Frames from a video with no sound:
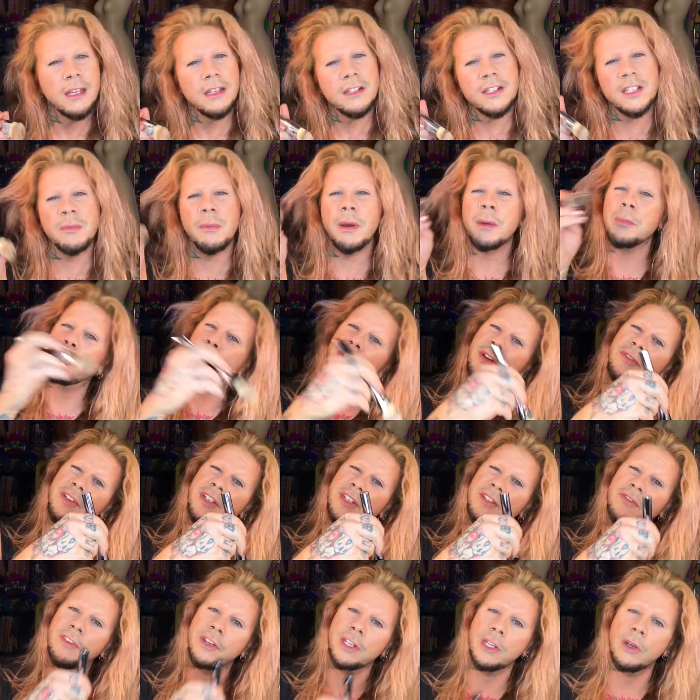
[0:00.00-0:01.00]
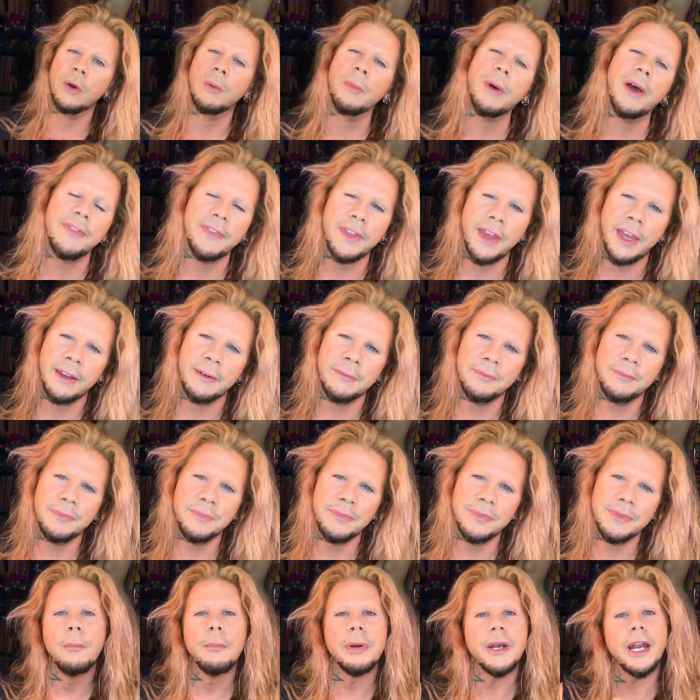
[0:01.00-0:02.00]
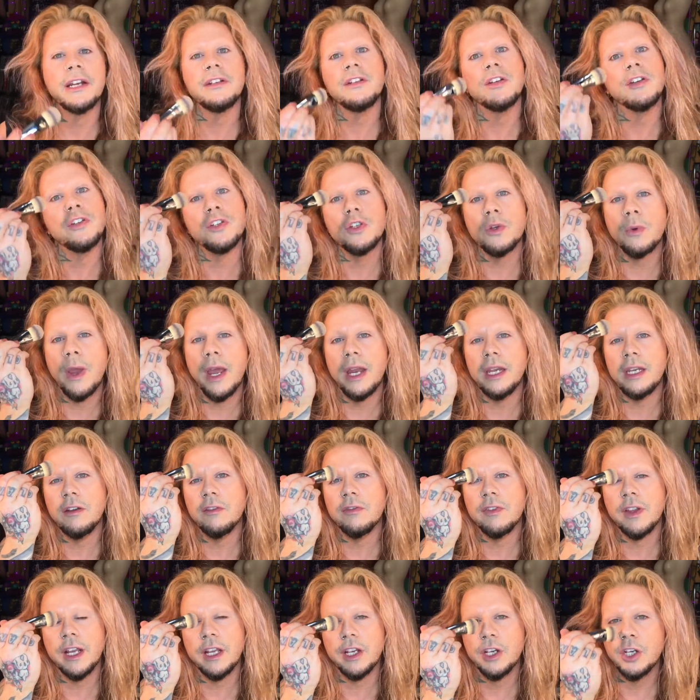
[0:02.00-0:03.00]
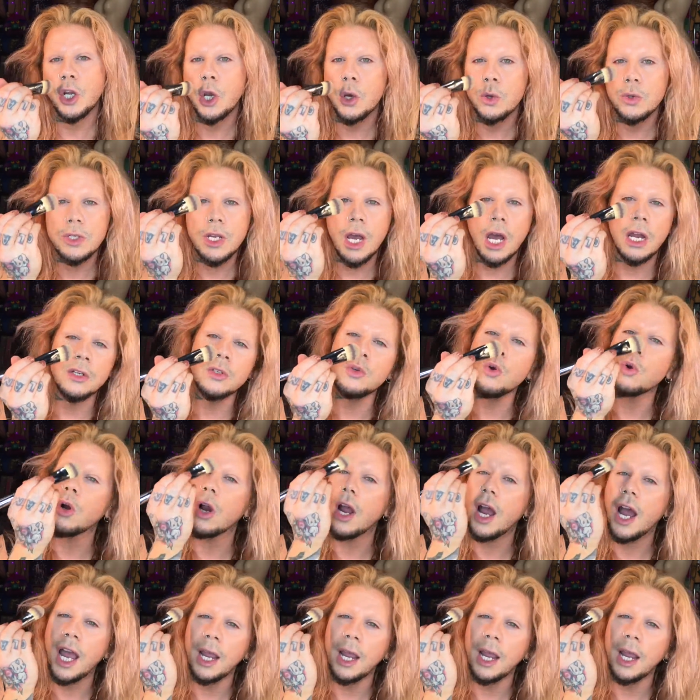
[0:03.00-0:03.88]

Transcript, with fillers: See my previous video about that. Um, but I didn't do any of like a nose contour,